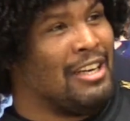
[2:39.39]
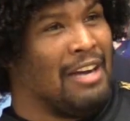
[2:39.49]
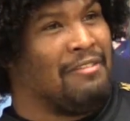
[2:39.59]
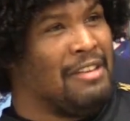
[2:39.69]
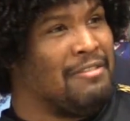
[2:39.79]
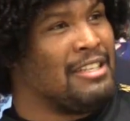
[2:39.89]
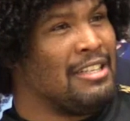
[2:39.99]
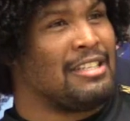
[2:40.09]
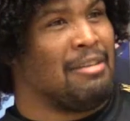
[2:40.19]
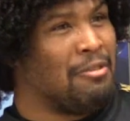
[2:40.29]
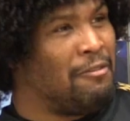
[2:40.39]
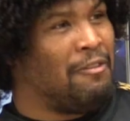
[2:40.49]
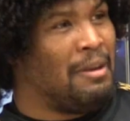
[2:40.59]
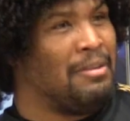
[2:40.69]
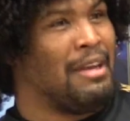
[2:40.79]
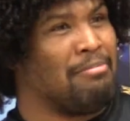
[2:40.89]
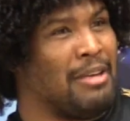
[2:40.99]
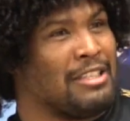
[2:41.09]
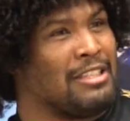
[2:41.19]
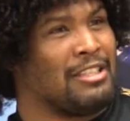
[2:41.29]
I've never seen someone flip that
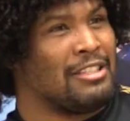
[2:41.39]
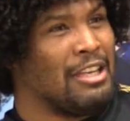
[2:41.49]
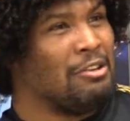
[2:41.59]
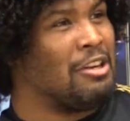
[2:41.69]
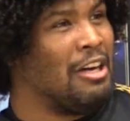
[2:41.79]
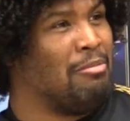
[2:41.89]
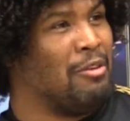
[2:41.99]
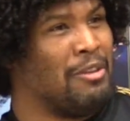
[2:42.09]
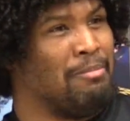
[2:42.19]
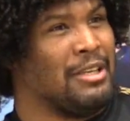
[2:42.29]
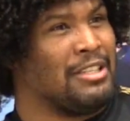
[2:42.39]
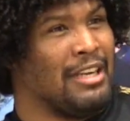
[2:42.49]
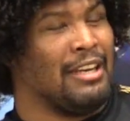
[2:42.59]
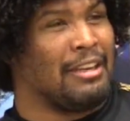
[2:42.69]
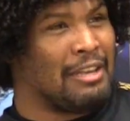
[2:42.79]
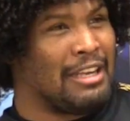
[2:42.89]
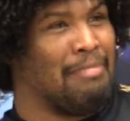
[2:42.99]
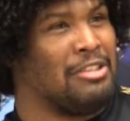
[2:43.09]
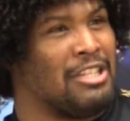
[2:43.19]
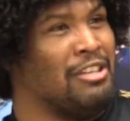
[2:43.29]
much, so calm off the pitch, and
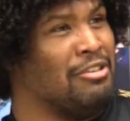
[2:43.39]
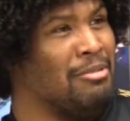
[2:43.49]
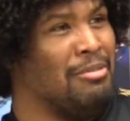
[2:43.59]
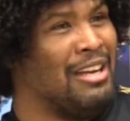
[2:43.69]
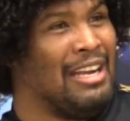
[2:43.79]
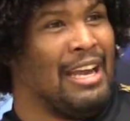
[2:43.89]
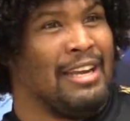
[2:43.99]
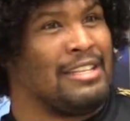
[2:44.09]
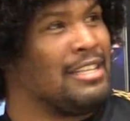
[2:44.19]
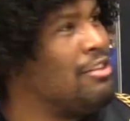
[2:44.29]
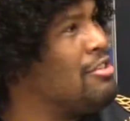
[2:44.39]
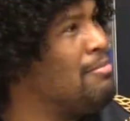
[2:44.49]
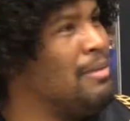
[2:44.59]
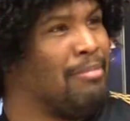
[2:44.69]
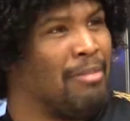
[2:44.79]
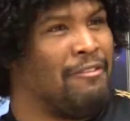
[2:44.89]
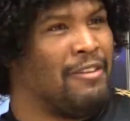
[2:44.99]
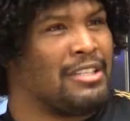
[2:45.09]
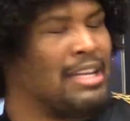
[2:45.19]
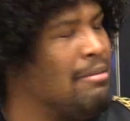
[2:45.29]
come in general, and he shouts at me. My
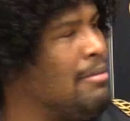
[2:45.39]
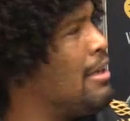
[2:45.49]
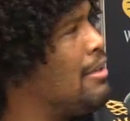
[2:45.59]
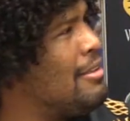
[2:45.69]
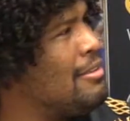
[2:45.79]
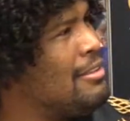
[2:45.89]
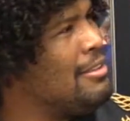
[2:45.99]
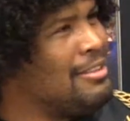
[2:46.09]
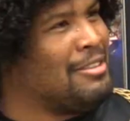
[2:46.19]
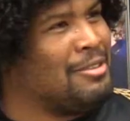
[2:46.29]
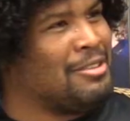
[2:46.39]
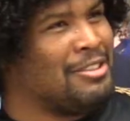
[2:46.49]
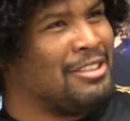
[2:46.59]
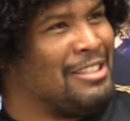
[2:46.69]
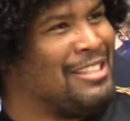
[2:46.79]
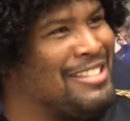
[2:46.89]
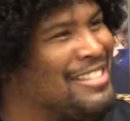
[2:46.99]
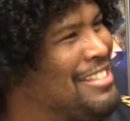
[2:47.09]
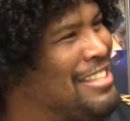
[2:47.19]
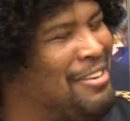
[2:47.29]
first game, I'm like, is
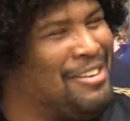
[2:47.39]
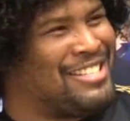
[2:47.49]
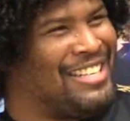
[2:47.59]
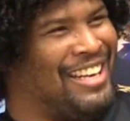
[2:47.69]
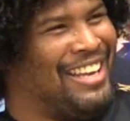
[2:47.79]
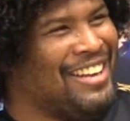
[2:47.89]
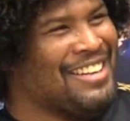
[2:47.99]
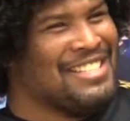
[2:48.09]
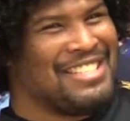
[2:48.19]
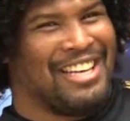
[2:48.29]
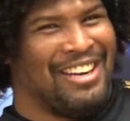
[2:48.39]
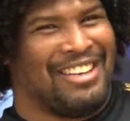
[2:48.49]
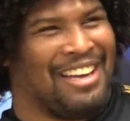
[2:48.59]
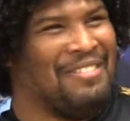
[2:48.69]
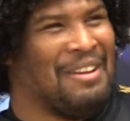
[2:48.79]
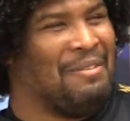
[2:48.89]
this seriously shouting at me?